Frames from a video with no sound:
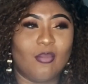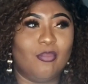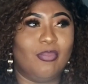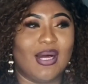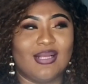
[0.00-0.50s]

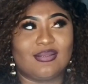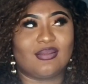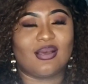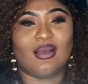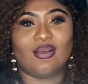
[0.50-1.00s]

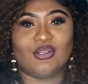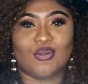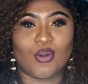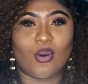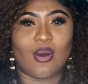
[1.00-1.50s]
but
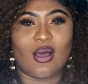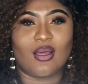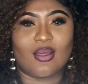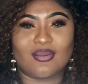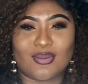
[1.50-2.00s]
you know,
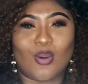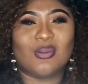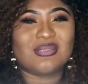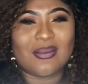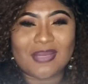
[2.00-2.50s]
the
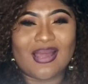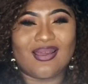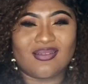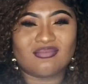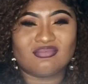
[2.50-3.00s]
older I'm
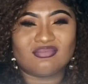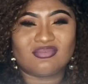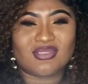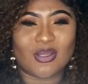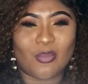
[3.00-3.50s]
getting,
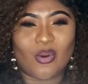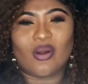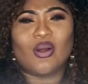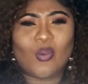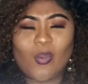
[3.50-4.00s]
the
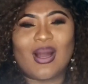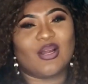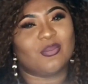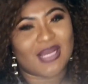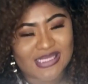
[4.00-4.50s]
more
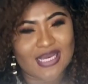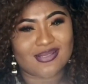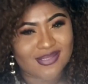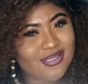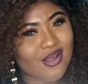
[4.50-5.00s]
acquired my
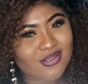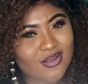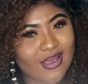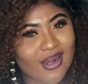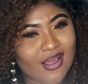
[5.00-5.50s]
taste is
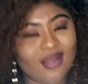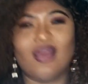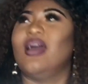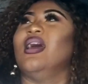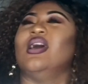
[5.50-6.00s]
also
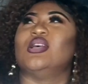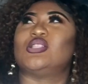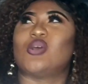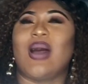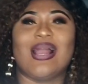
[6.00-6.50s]
getting.
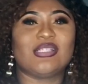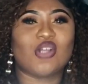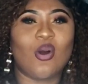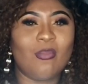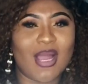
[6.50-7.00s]
So I
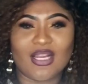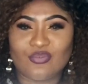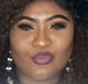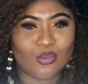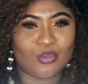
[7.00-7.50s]
don't
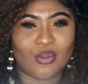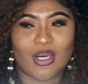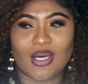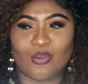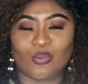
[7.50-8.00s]
mind
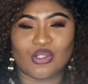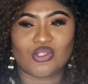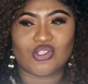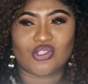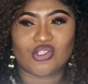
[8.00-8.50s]
fumboa,
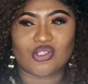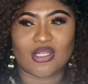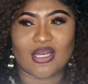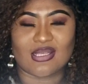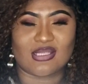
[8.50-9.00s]

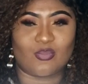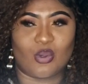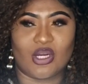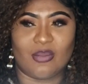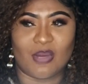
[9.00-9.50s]
which is
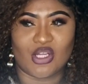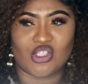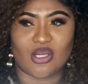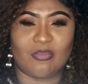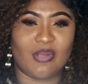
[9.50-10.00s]
pretty
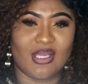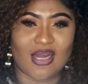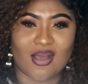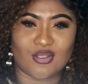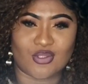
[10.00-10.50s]
much a
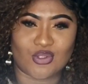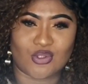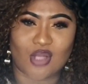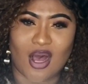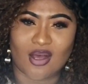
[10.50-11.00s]
peanut
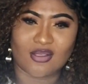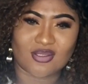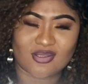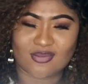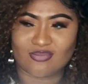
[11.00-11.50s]

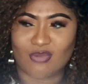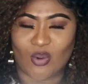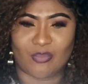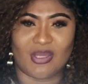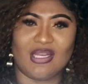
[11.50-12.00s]
sauce
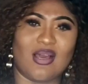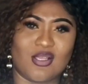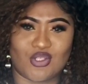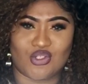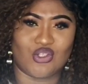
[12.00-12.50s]
or
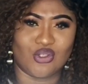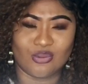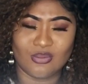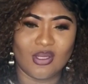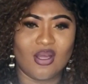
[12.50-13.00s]
peanut
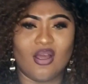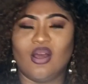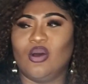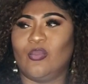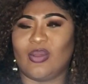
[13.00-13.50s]
stew
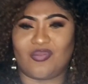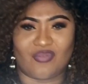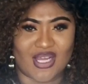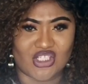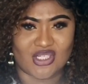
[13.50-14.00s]
with
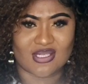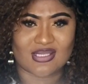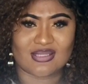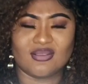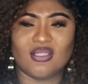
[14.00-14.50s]

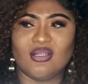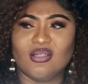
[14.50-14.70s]
veggies.